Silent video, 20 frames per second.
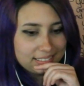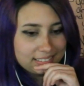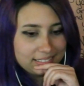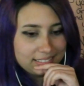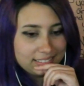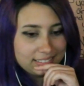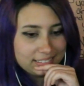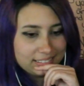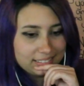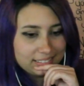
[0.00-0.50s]
You
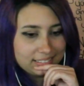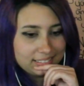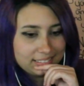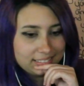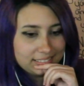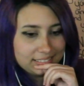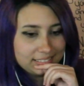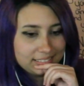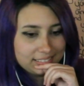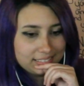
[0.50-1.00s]
too.
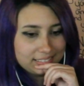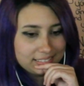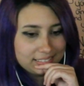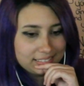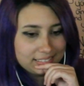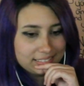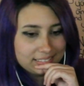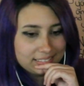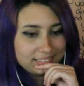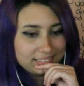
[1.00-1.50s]

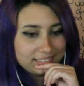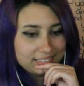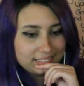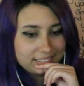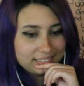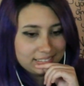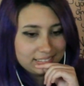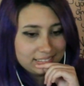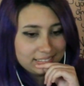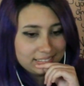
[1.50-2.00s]
Thank you.
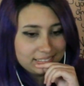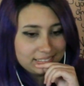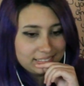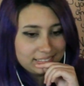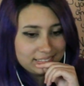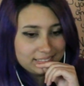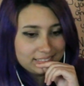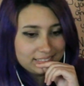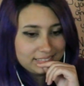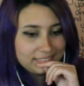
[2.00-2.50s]

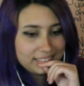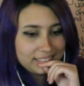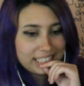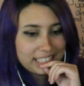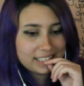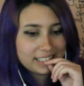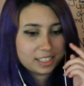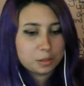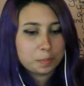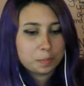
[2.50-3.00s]
He
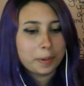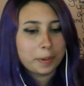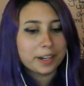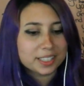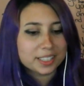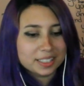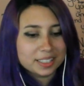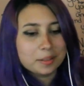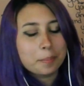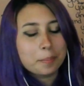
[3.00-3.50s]
just
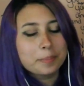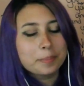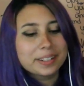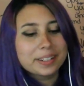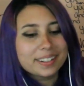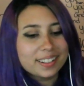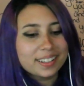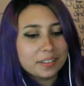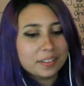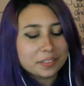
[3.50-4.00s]
parked in the
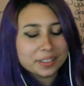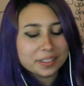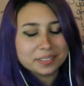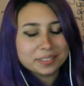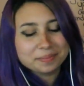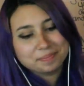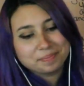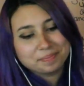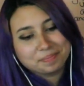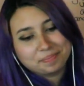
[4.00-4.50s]
middle of the...
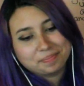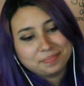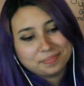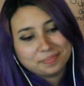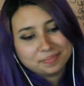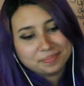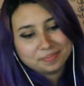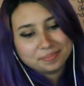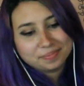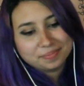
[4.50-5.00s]

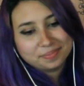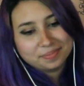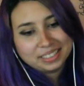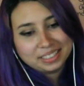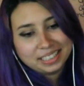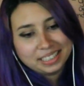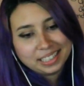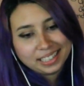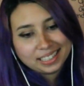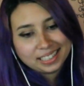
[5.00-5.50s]

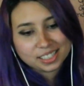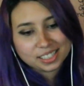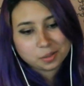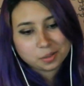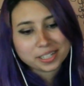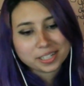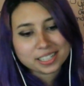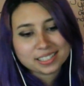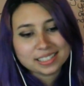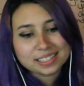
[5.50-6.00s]
Just
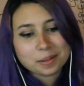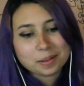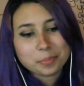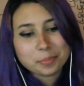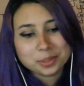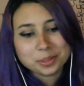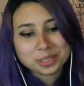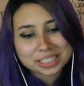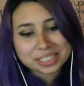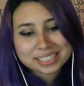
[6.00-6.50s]
because he's a
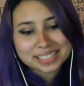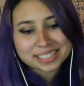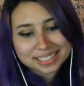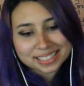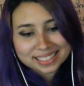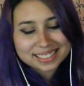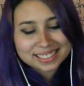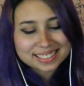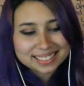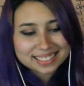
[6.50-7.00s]

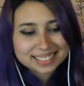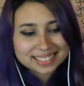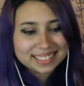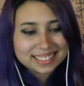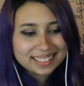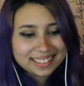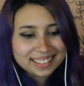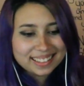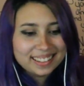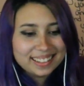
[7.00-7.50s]
police
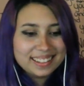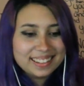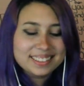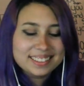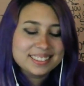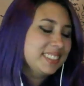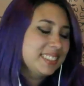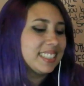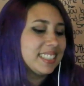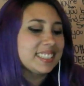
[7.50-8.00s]

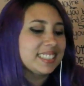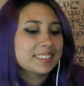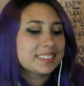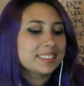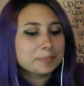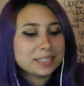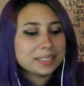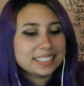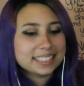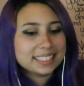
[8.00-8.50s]
doesn't
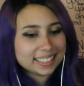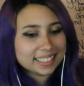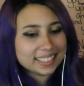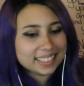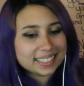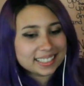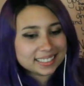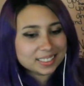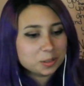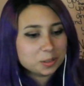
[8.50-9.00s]
mean that he
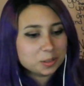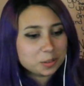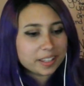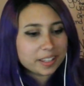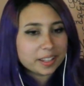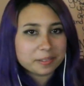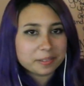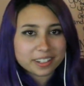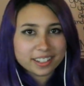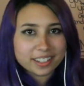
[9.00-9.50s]
can do
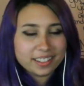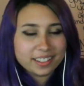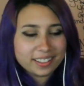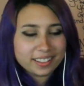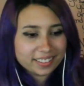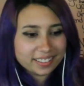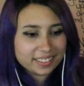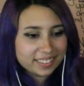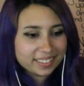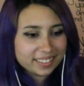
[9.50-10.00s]
that,
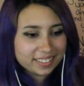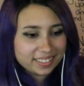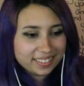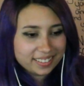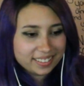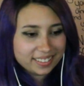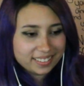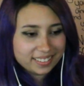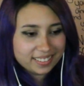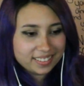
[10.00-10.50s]
right?
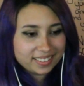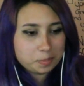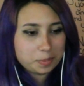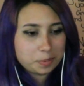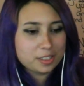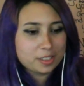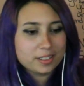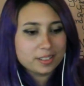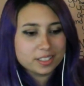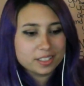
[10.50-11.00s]

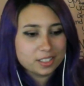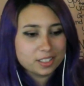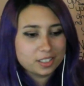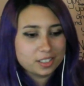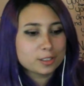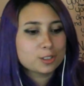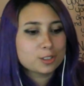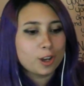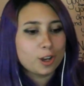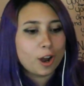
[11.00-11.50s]
Especially just
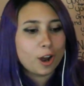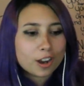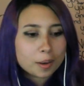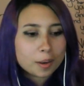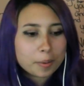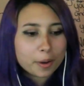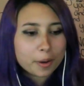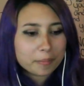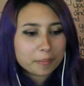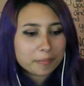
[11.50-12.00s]
to talk
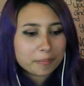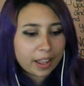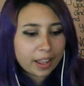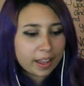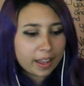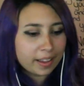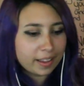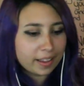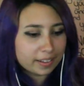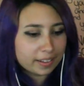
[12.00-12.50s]
about a
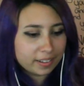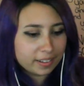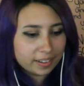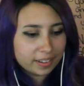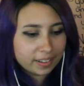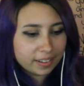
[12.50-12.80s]
ban.